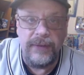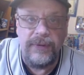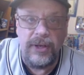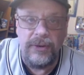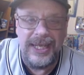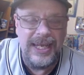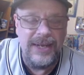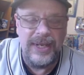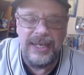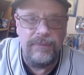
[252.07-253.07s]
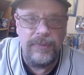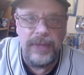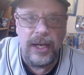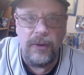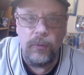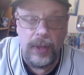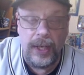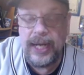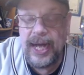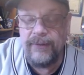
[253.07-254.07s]
If you're even, you know,
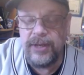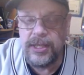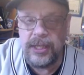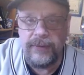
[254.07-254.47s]
well, obviously,